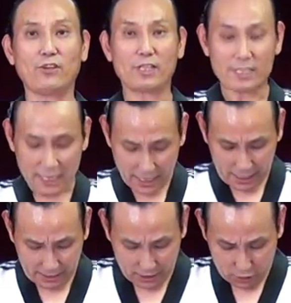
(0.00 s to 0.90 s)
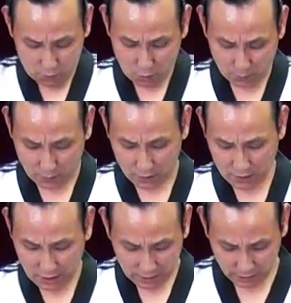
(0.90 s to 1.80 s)
As you can see, this
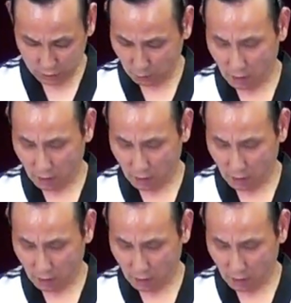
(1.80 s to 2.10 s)
movements,